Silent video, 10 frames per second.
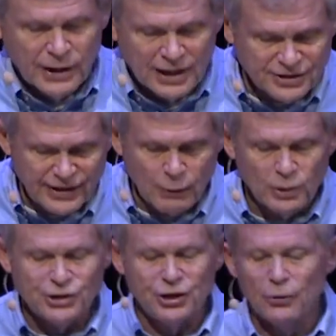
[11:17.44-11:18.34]
Isn't that
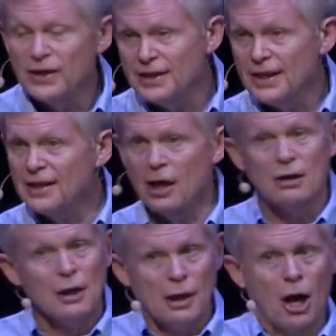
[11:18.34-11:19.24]
what Jonah did?
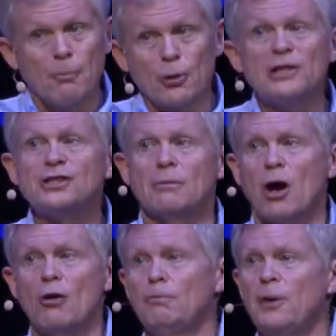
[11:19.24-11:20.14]
I'll preach to my
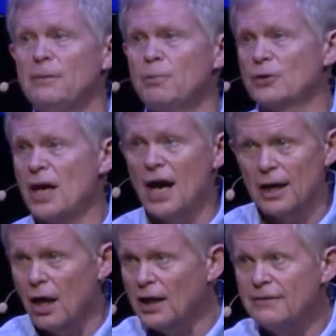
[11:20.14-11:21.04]
own people, God.
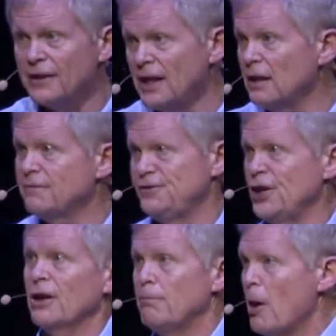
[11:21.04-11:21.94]
I'll even give
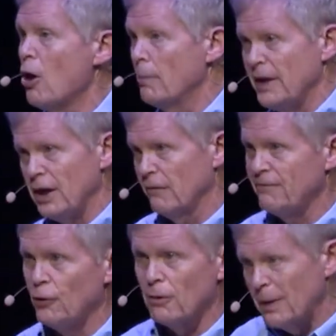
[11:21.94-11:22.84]
Jeroboam an
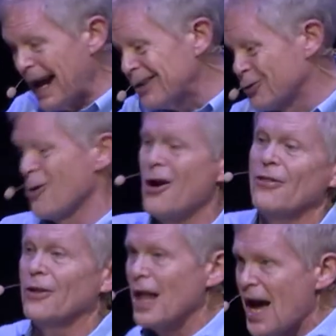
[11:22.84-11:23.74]
earful, but I draw
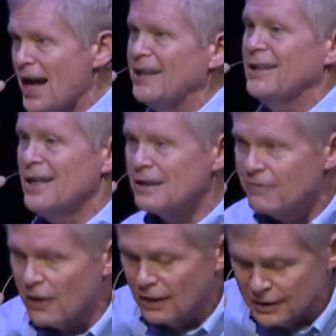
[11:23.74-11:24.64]
the line at
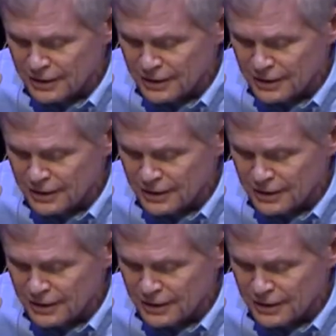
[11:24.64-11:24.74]
Nineveh.